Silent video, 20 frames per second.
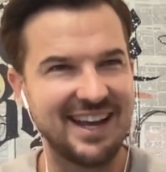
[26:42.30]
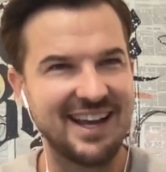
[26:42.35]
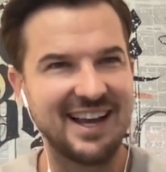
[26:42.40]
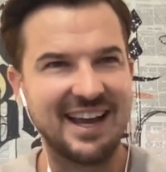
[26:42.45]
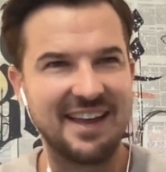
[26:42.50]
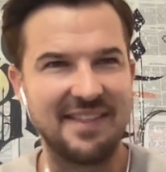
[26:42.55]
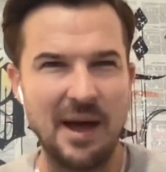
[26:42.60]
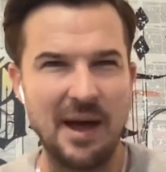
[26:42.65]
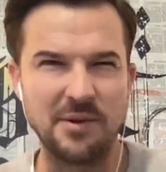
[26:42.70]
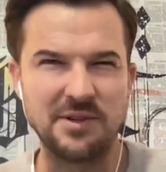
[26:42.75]

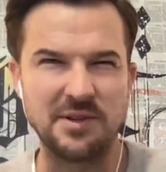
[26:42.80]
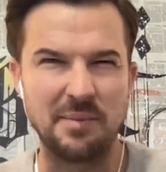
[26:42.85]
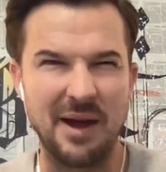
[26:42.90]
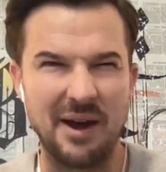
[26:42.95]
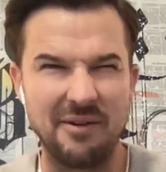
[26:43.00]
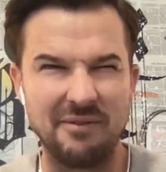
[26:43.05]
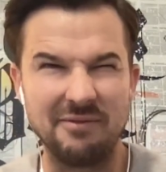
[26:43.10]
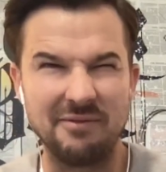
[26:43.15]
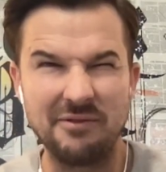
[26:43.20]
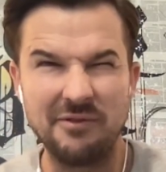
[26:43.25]
And that was
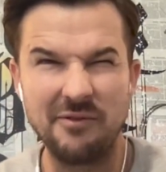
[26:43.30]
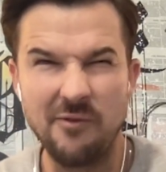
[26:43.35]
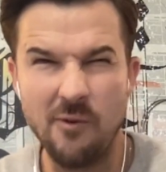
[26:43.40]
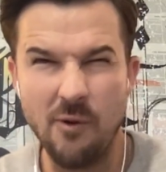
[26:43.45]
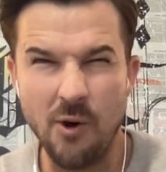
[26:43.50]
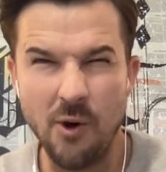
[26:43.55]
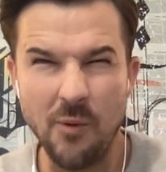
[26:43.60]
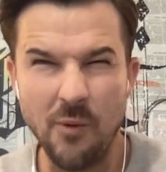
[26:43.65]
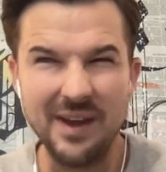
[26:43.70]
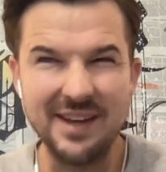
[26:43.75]
about
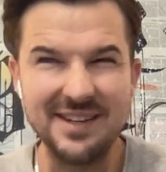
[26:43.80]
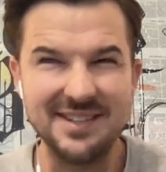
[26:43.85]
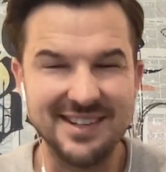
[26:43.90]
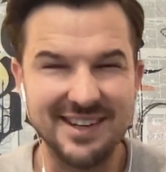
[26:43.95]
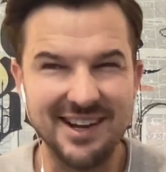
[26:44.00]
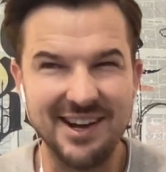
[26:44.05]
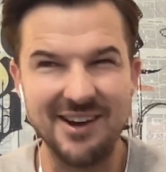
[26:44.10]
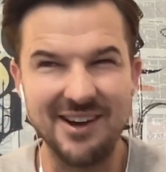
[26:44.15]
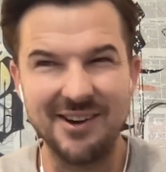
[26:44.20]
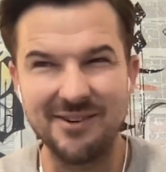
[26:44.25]
four weeks
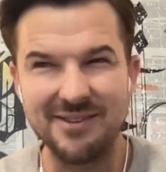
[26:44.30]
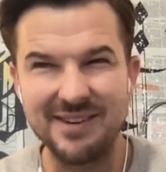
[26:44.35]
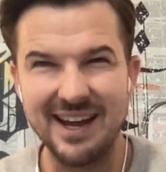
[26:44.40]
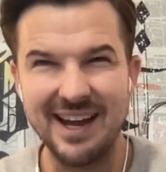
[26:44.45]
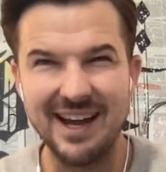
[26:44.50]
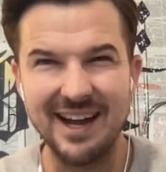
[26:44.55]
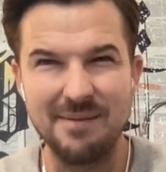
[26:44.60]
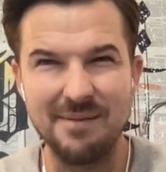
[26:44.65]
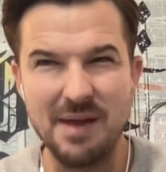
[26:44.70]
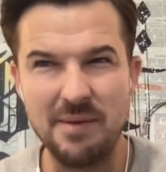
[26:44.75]
ago
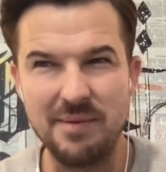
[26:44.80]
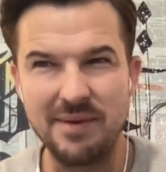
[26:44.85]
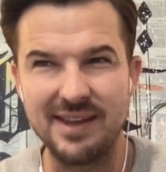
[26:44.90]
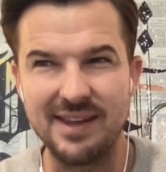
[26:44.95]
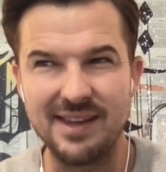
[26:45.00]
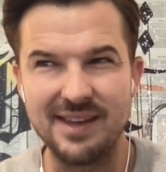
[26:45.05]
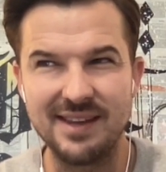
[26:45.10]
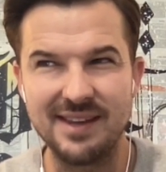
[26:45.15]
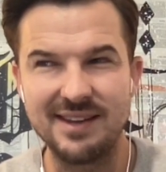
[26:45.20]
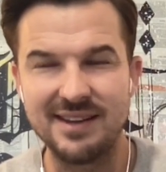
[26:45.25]
now,
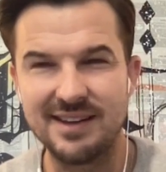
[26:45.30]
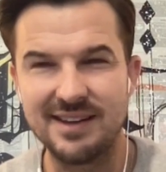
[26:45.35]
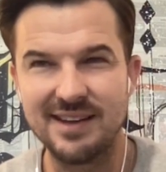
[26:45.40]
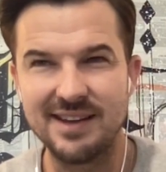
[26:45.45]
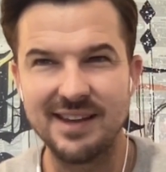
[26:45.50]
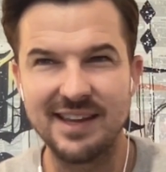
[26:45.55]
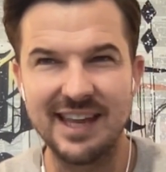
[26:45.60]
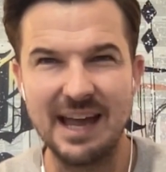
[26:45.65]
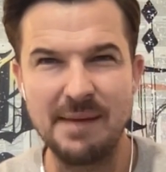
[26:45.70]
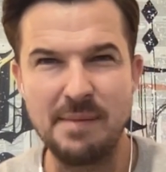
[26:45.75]
maybe,
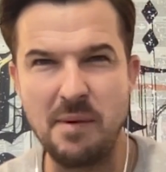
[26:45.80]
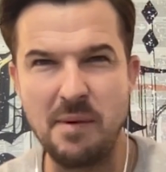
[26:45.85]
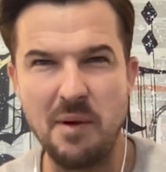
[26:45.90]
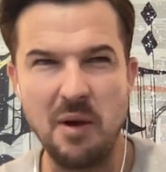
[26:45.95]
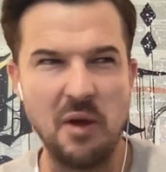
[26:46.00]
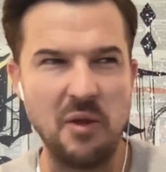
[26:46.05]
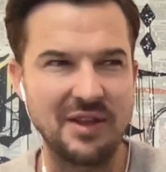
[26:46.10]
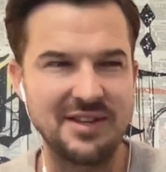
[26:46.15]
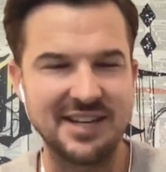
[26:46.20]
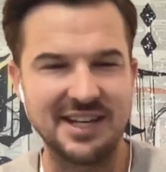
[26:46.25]
yeah, maybe
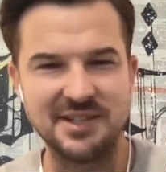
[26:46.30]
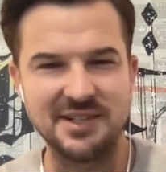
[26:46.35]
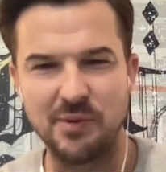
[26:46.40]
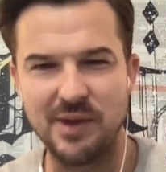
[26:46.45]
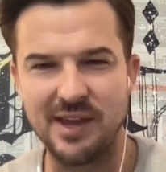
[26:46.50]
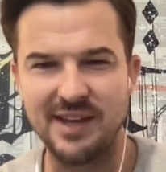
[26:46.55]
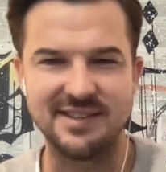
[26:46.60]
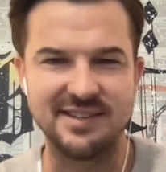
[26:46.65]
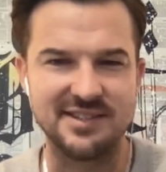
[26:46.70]
around six weeks.